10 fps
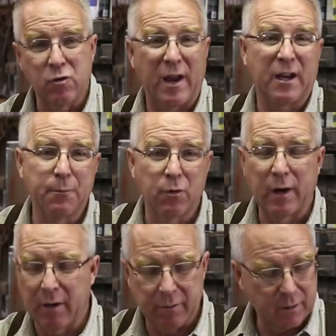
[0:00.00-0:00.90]
drag them
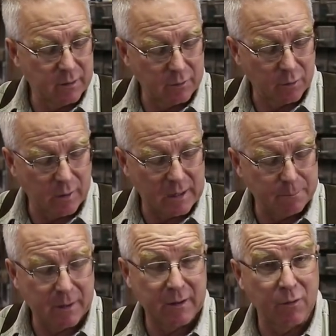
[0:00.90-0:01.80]
around, and they're
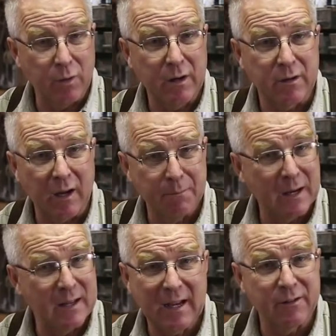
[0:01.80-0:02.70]
great. But in the wintertime,
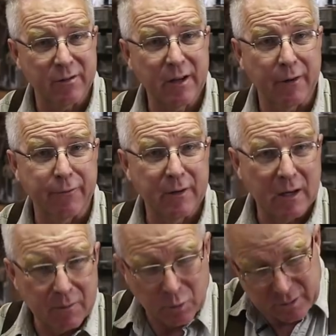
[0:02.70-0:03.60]
man, they get stiff. And
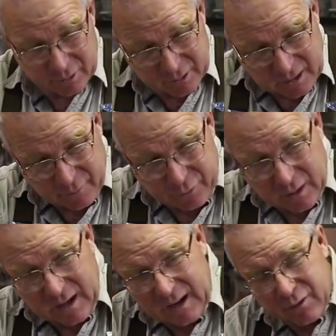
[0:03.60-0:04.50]
then when they're stiff,
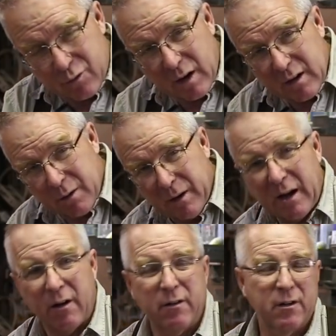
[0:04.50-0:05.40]
you can't straighten them
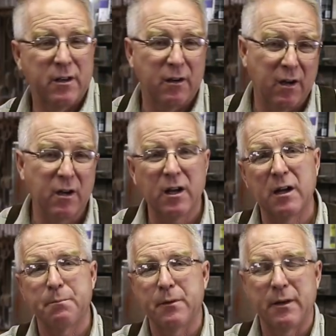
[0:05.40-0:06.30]
out, and they're hung
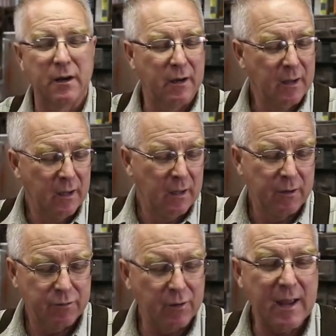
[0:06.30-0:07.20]
up, and they're...
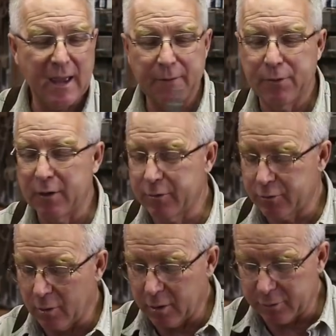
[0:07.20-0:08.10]
So they have their
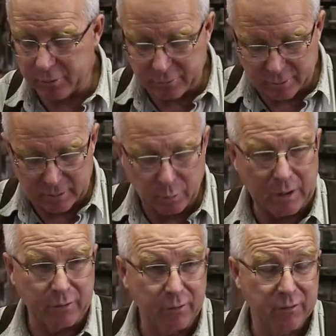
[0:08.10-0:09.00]
strong suits and their
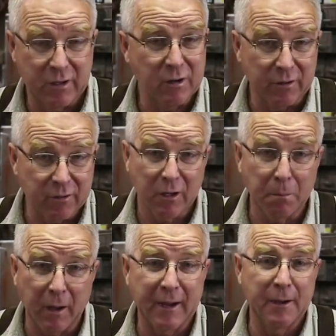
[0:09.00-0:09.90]
weak suits, and you can still
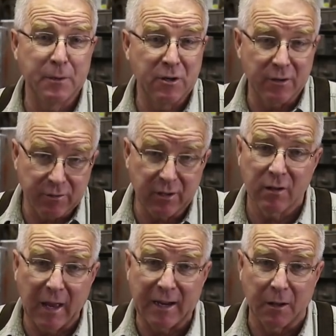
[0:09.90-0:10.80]
buy them, and you can
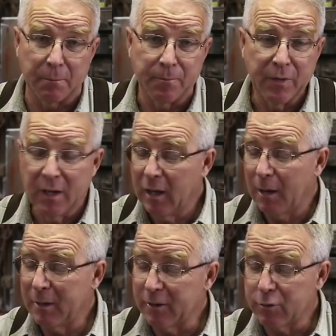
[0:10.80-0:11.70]
still like them.
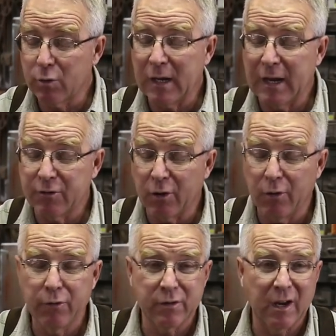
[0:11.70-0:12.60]
I mean, a three eighths
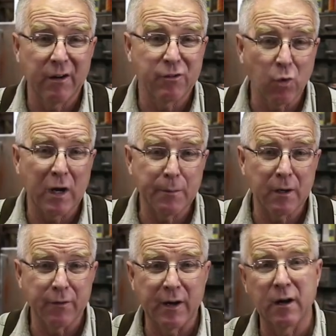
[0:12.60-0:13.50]
hose carries quite a
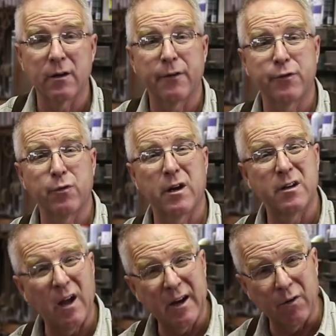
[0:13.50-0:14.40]
bit of air, enough to run a
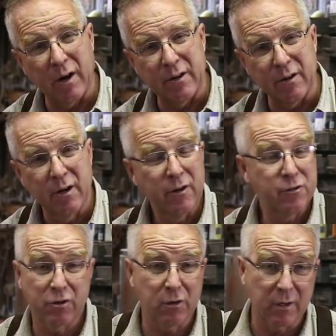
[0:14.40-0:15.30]
die grinder,
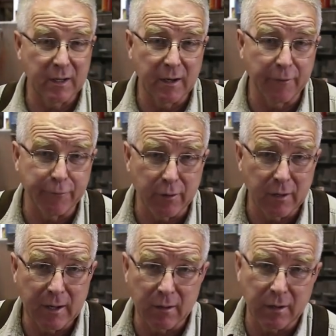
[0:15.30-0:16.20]
certainly enough for a
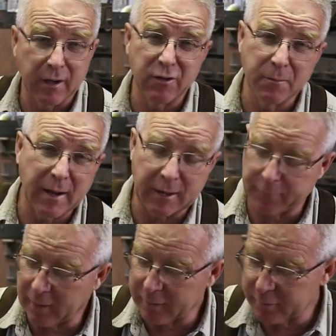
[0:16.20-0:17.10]
nail gun, pneumatic
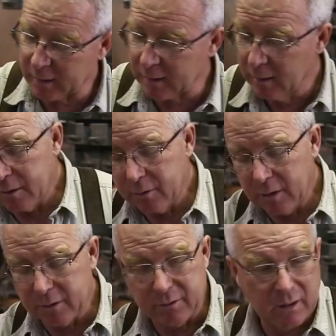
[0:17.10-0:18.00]
fastening. It,